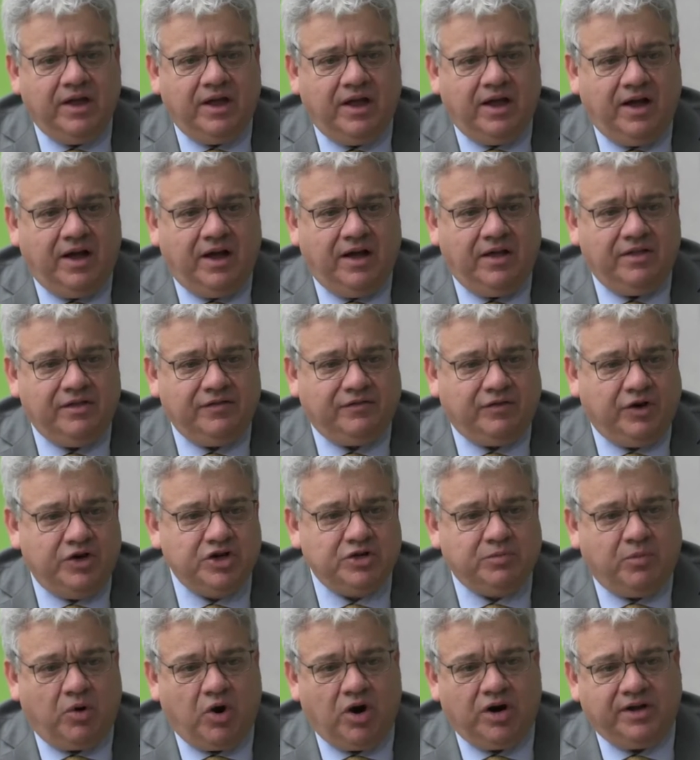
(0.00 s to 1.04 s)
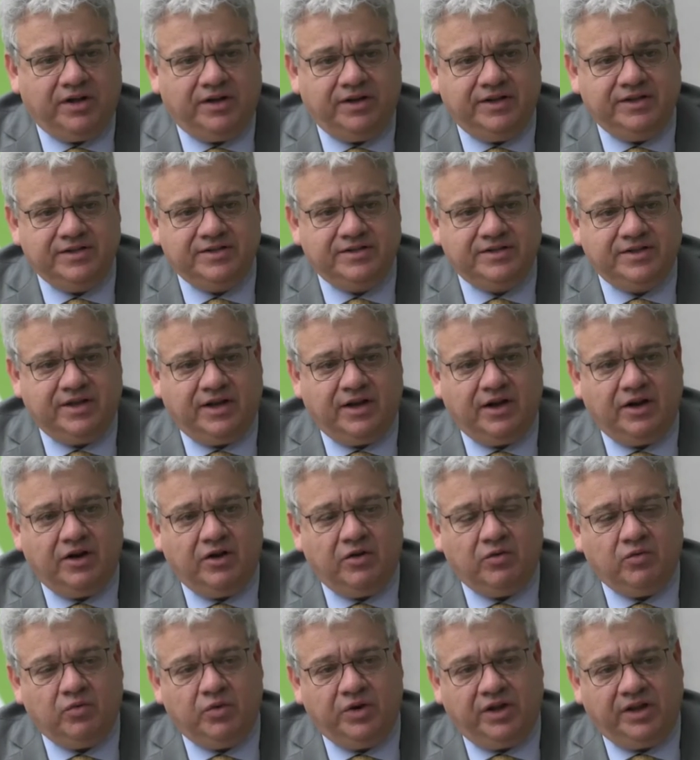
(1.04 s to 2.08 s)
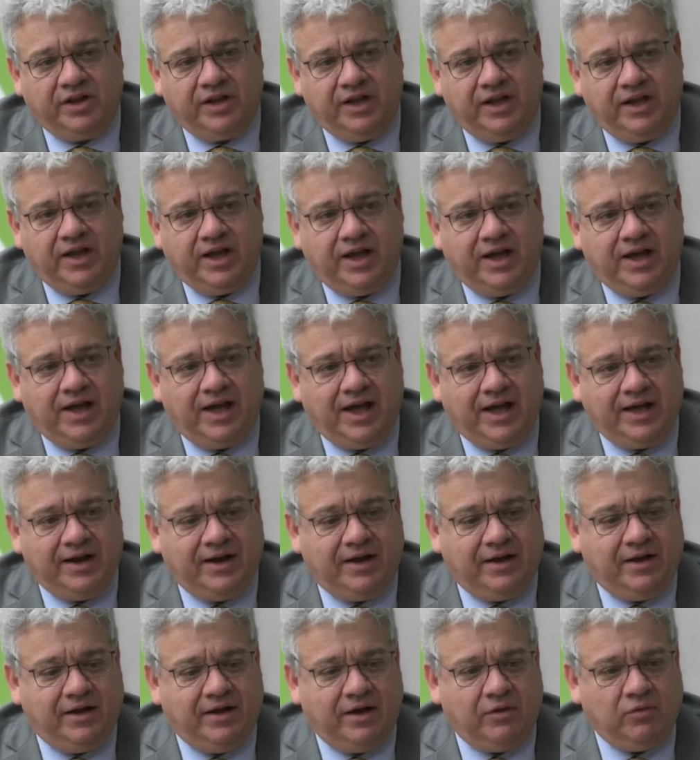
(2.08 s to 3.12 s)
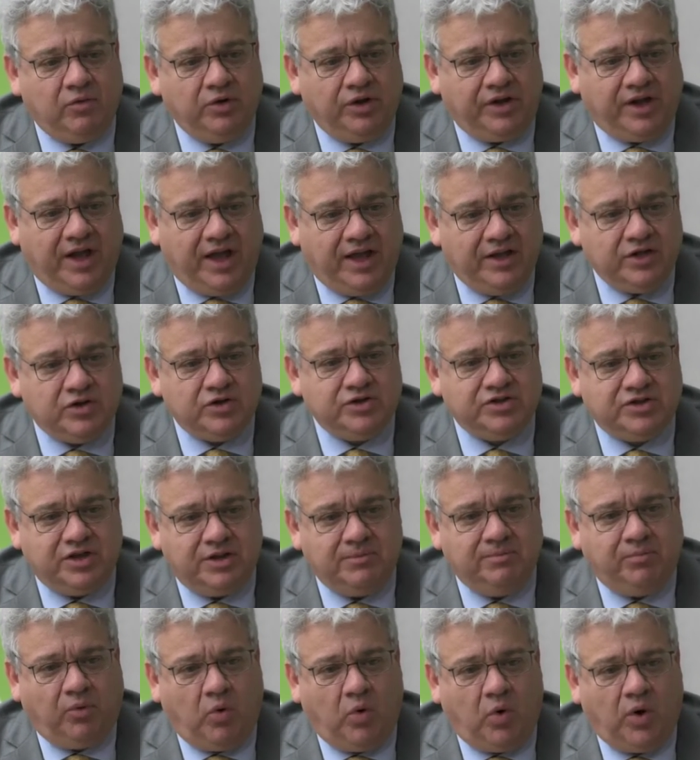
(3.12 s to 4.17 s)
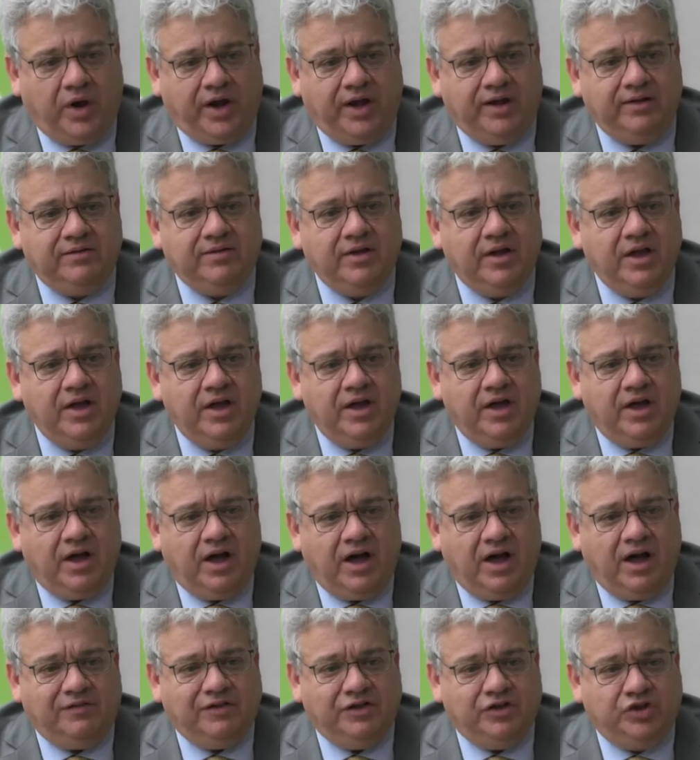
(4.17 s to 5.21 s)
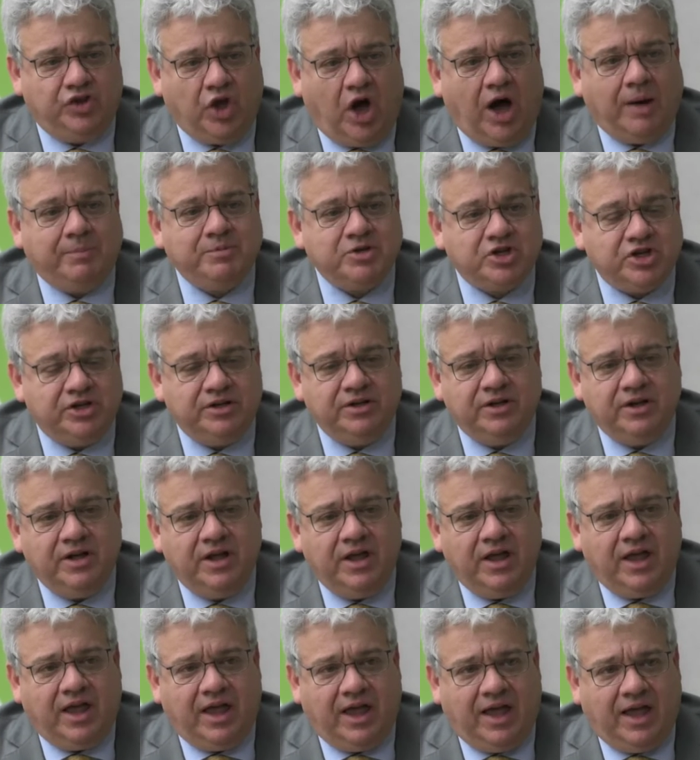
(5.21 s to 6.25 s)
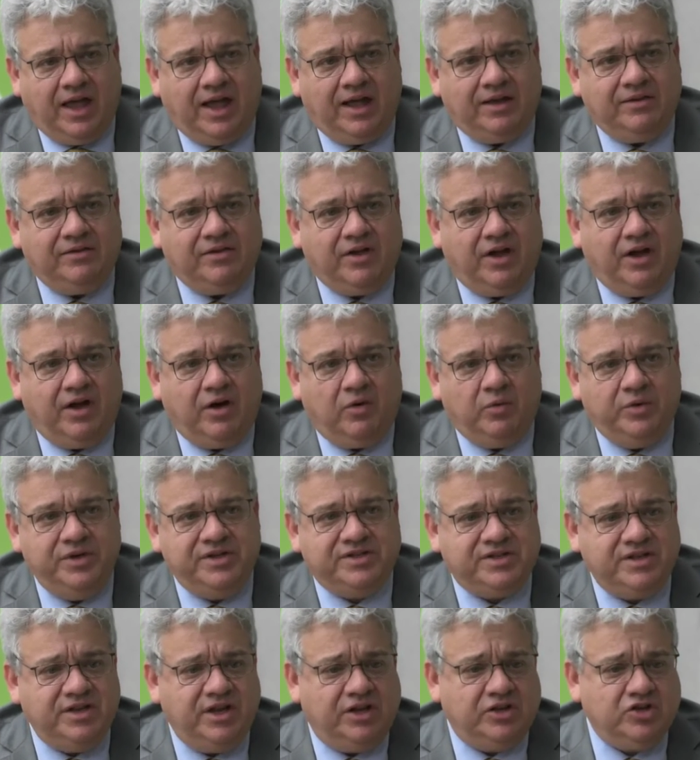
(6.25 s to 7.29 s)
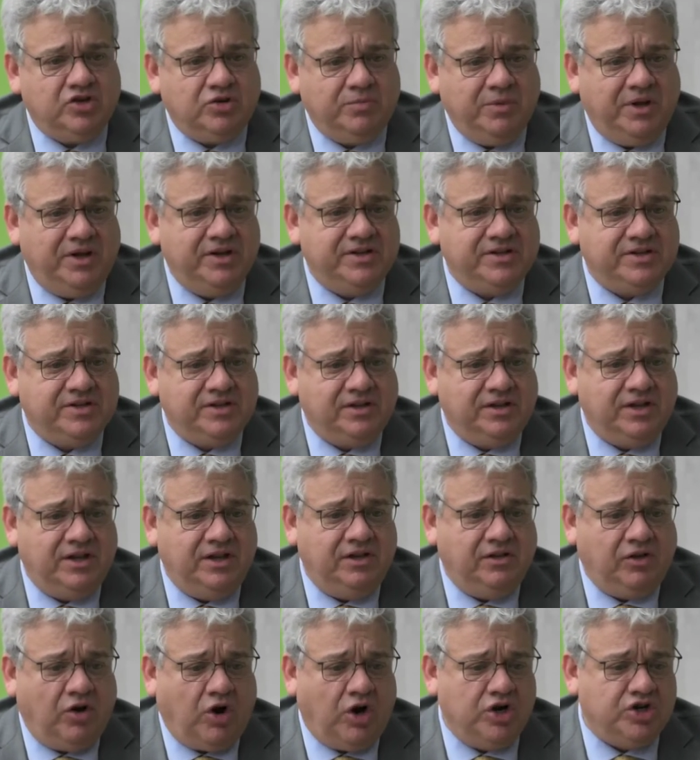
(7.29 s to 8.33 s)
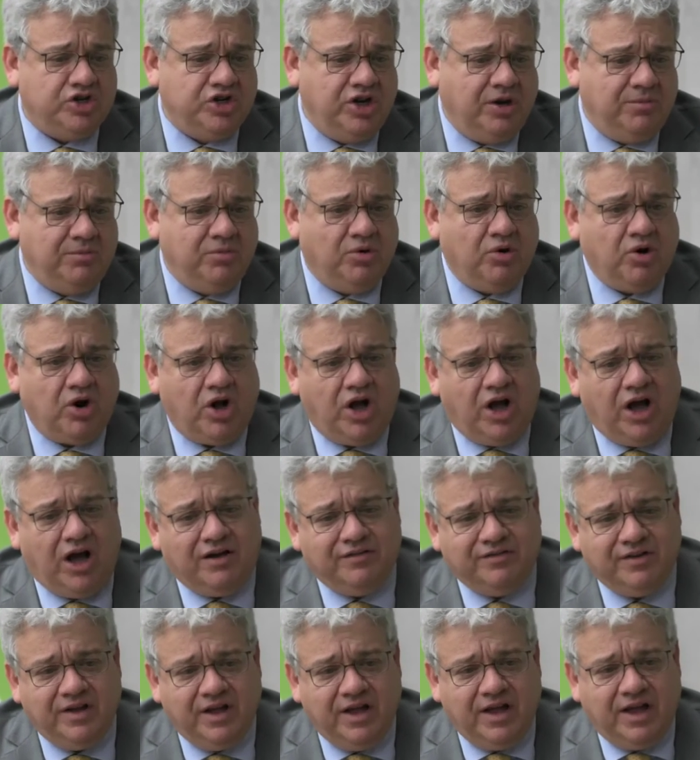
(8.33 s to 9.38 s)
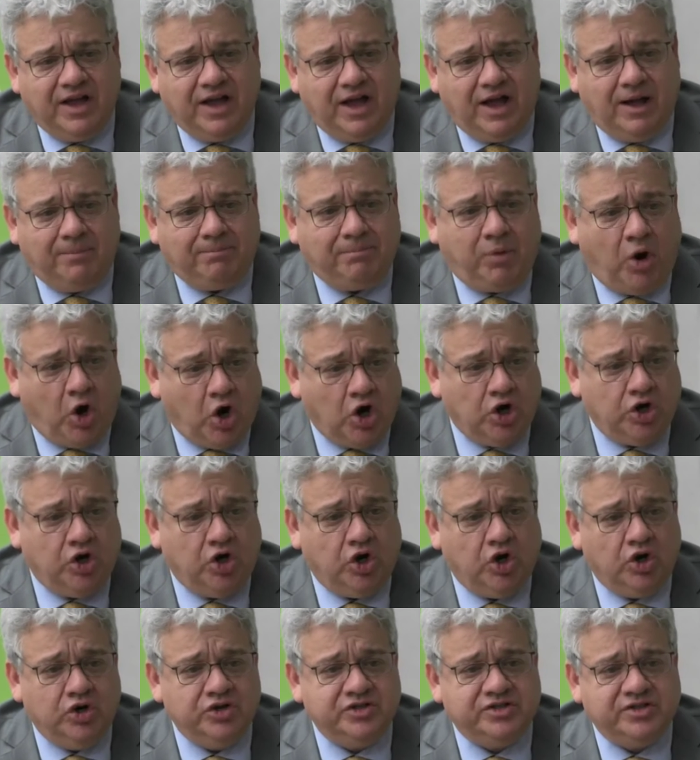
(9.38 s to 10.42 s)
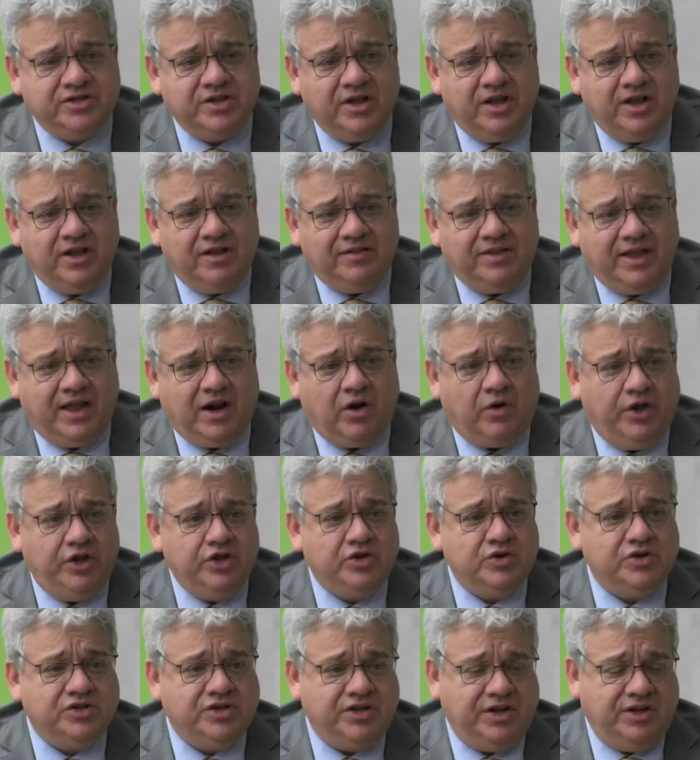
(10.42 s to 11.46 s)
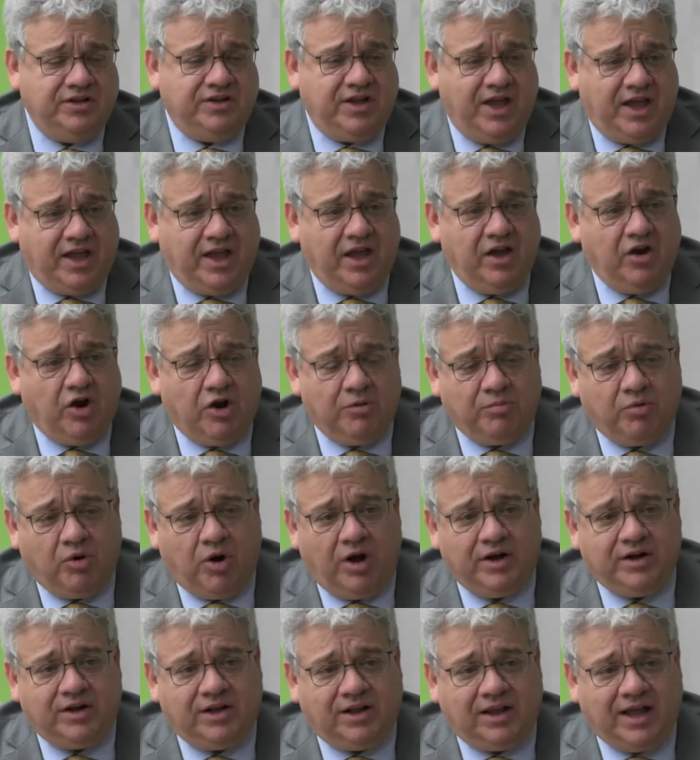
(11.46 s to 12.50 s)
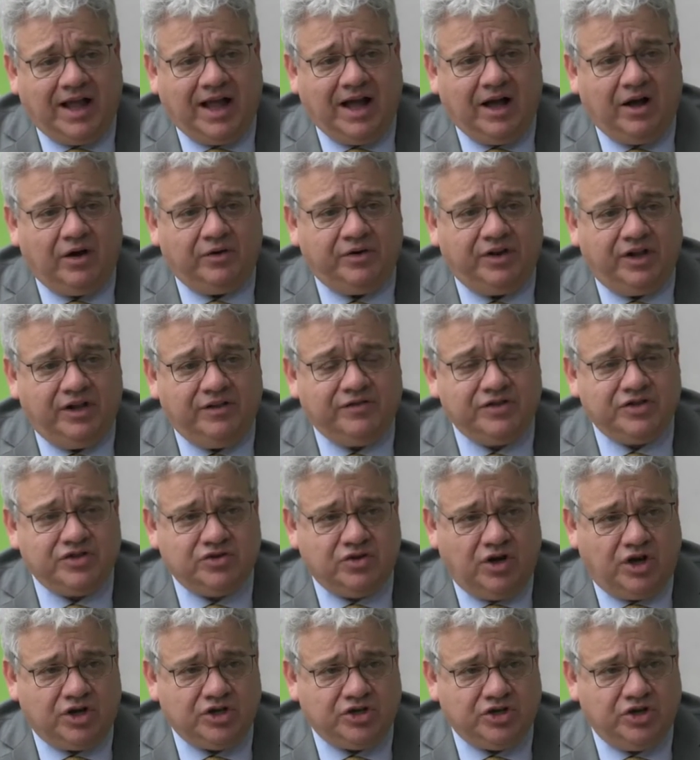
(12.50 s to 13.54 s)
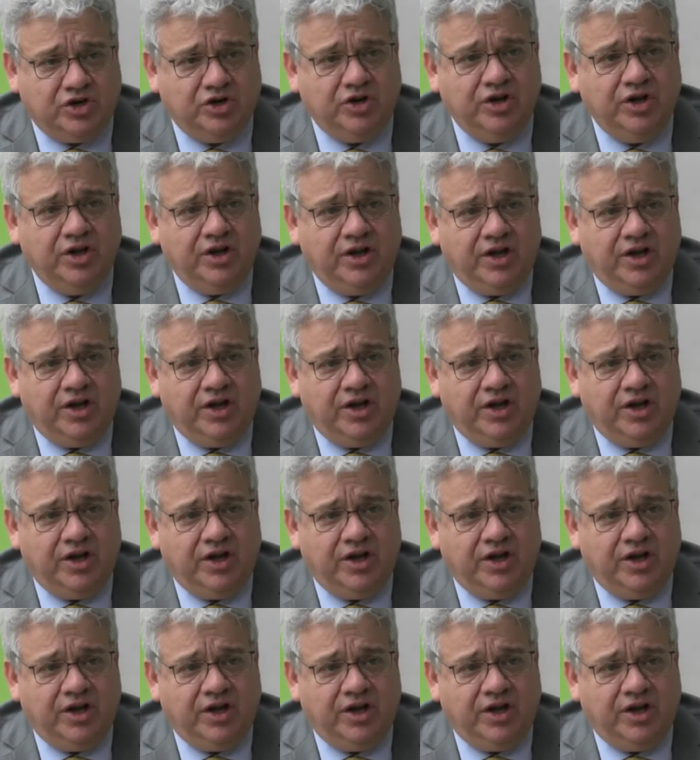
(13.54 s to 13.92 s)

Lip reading: The French market is really at a really interesting point of adoption, and we see a tremendously large number of partners that are interested in taking our BroadCloud infrastructure